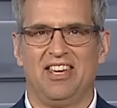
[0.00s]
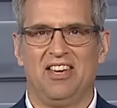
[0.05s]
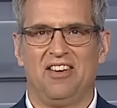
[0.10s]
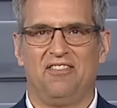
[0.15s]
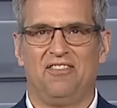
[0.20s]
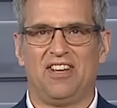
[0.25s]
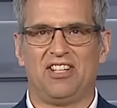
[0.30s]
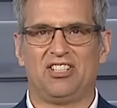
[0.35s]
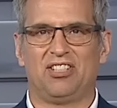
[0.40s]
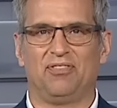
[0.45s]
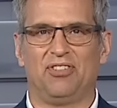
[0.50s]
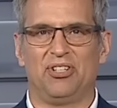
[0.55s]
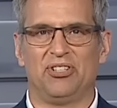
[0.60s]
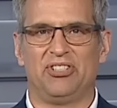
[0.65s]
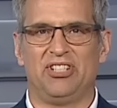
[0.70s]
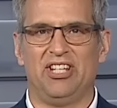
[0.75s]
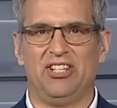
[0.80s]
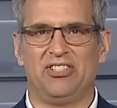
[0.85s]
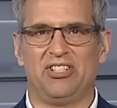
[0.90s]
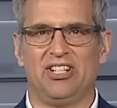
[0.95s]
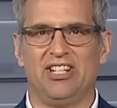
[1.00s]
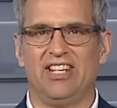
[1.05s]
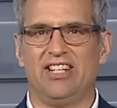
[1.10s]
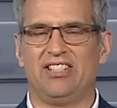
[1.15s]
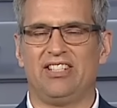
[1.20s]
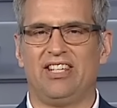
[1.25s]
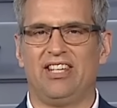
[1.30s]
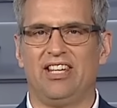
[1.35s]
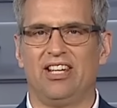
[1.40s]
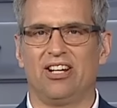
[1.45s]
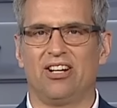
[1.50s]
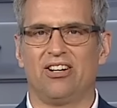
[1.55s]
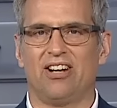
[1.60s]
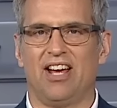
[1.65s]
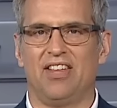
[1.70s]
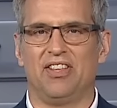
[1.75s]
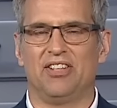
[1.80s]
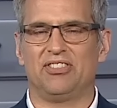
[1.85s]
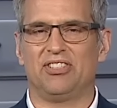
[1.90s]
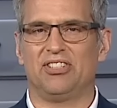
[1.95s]
Festival season is here,
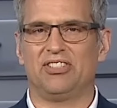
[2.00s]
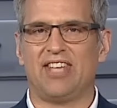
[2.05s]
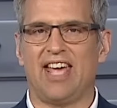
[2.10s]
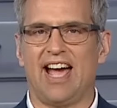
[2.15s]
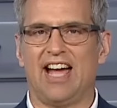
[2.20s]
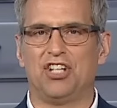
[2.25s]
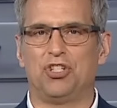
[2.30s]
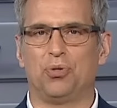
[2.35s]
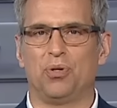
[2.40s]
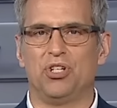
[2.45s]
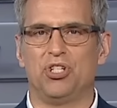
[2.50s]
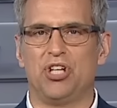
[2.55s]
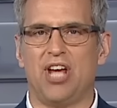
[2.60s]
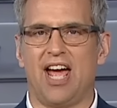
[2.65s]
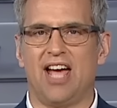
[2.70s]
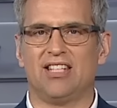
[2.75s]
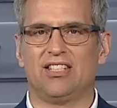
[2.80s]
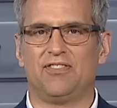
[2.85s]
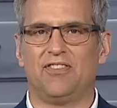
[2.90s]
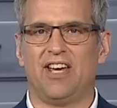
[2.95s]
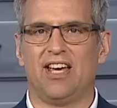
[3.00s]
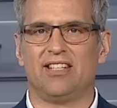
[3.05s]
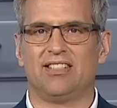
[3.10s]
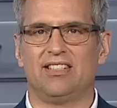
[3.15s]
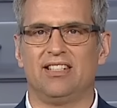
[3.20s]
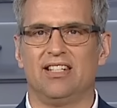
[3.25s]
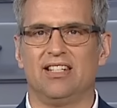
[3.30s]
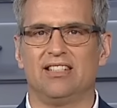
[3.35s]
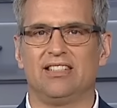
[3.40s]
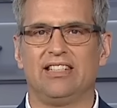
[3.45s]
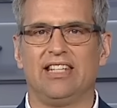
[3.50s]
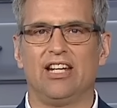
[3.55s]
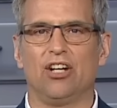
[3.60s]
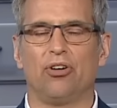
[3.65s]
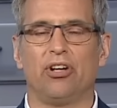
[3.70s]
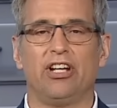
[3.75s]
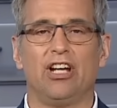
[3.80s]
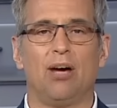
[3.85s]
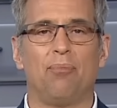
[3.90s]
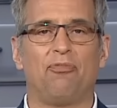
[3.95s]
and the Saskatchewan Jazz Fest is
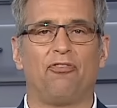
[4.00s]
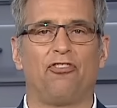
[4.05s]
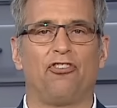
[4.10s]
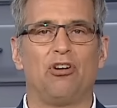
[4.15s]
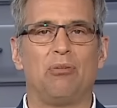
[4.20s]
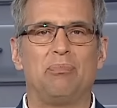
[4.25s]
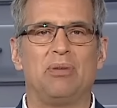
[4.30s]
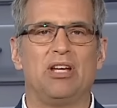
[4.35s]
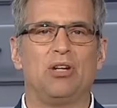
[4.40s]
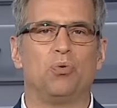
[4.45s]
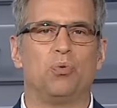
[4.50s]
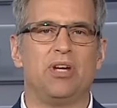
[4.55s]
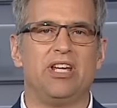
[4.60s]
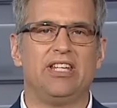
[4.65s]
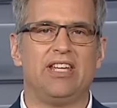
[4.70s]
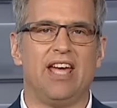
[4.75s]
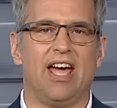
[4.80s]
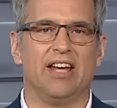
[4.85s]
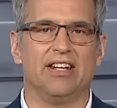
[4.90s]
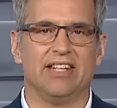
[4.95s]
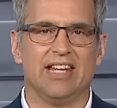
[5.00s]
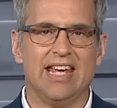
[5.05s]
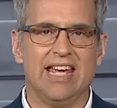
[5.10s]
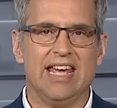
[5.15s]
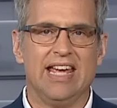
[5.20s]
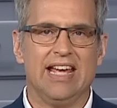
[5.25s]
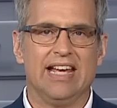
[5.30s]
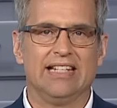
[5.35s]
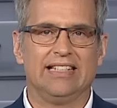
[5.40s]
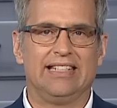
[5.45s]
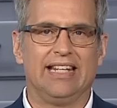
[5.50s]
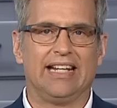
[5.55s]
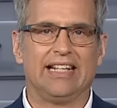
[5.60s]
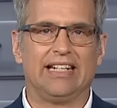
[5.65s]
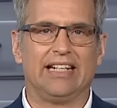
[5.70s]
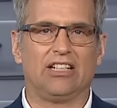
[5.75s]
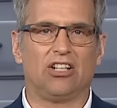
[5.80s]
gearing up for a big weekend. Ticketed